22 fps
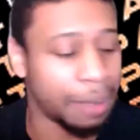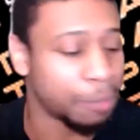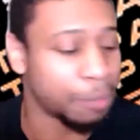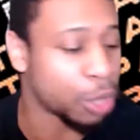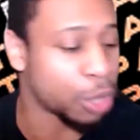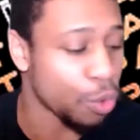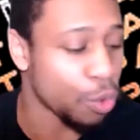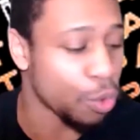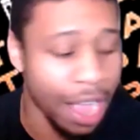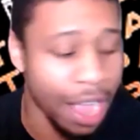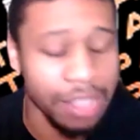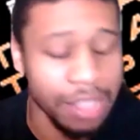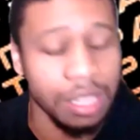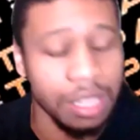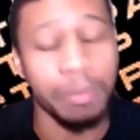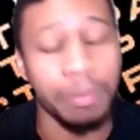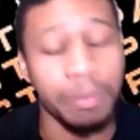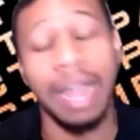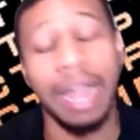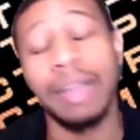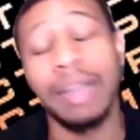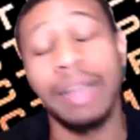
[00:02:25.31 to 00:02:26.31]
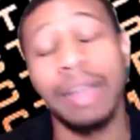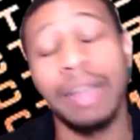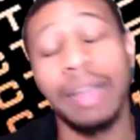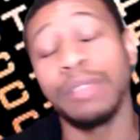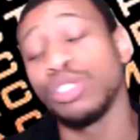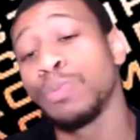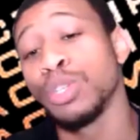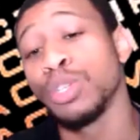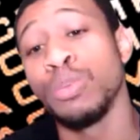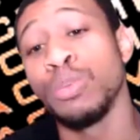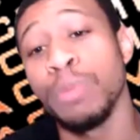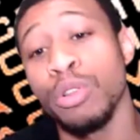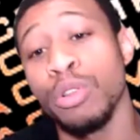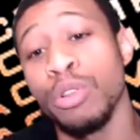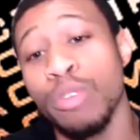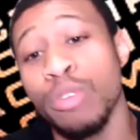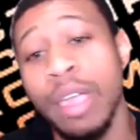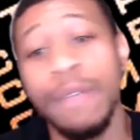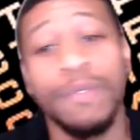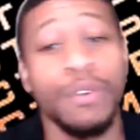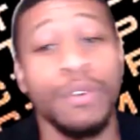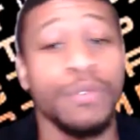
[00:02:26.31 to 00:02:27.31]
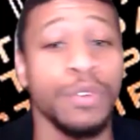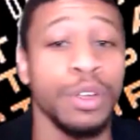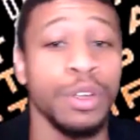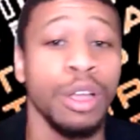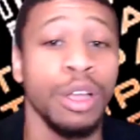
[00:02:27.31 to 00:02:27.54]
corrected, but I am super, super grateful